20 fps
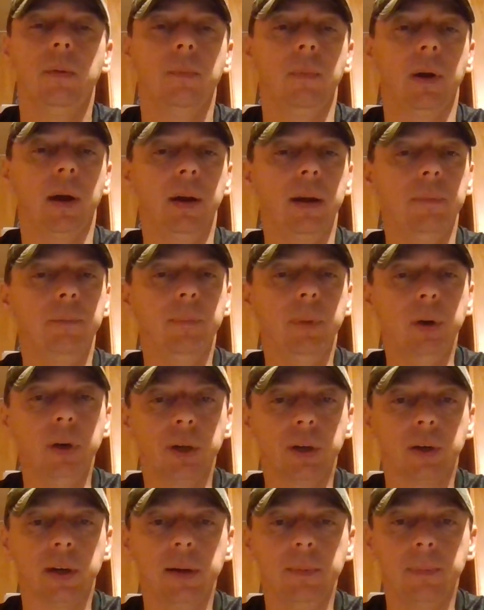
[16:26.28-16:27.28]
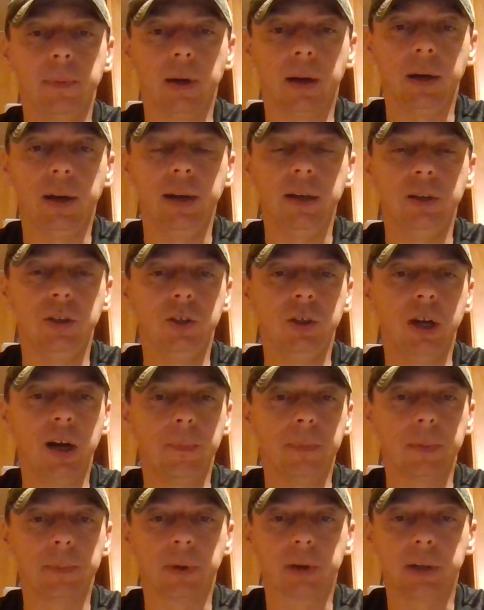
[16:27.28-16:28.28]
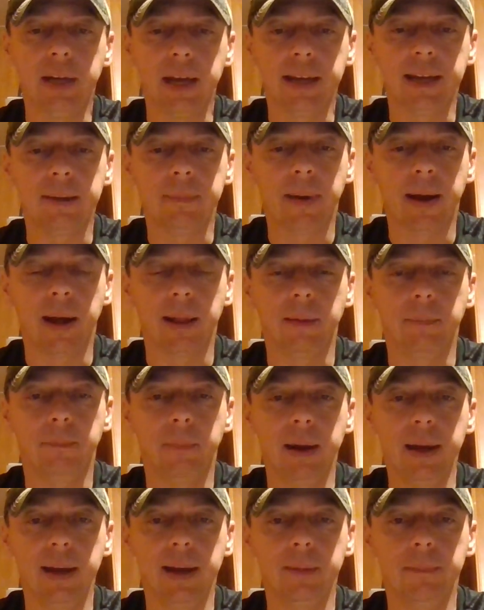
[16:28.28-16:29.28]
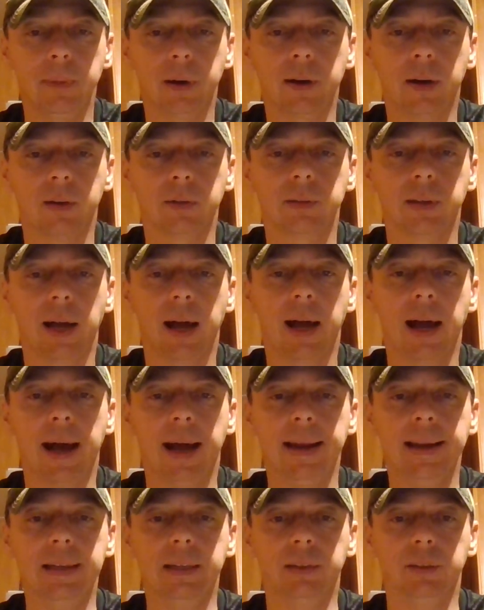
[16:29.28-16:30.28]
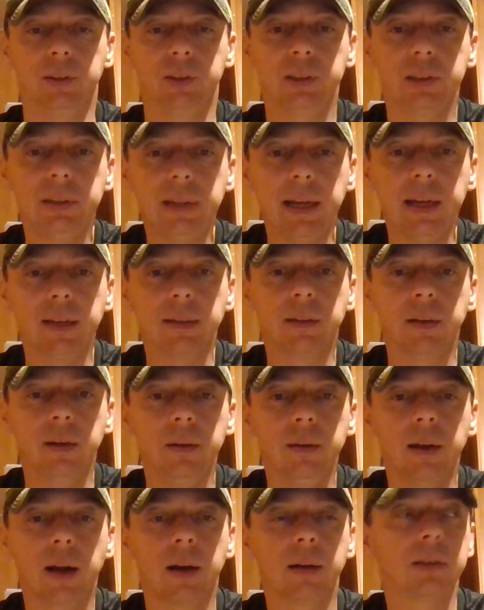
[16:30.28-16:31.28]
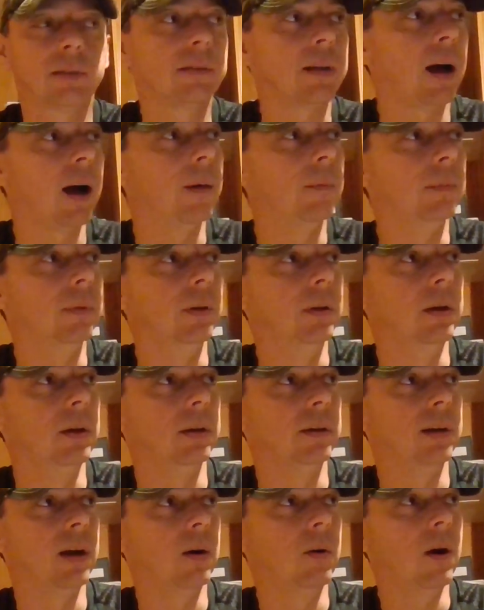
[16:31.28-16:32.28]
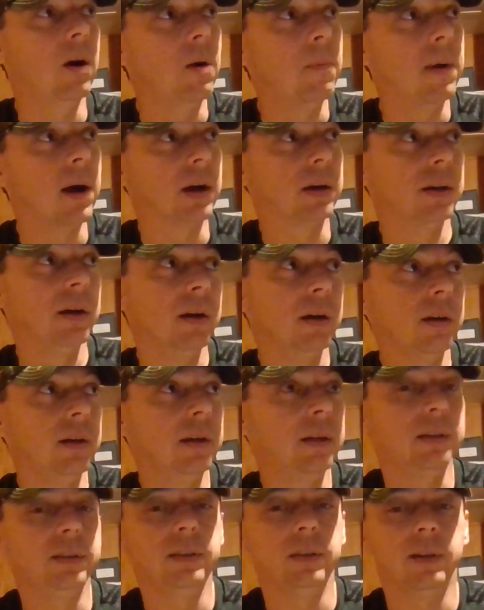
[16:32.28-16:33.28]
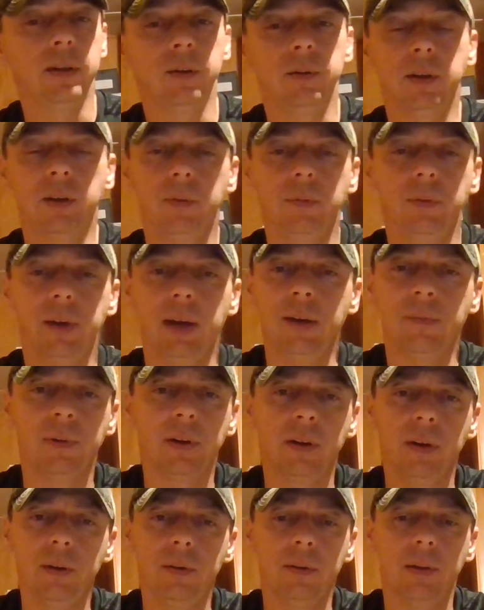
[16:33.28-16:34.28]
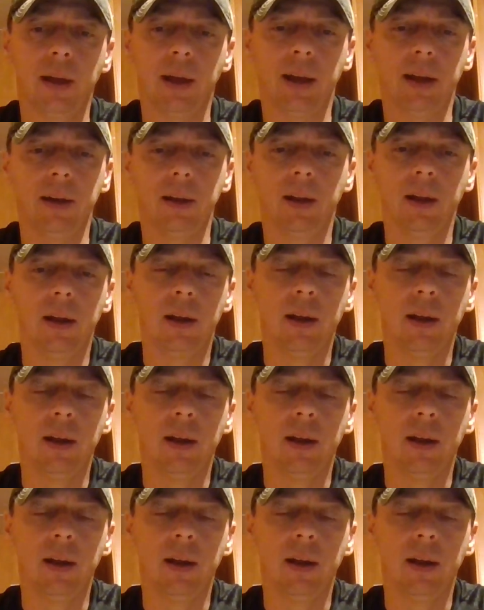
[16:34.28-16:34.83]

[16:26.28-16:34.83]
But I didn't booger him and I didn't jump him or kick him out of the bed because I didn't sneak through there and stop and look and go, oh my goodness, don't ever do that.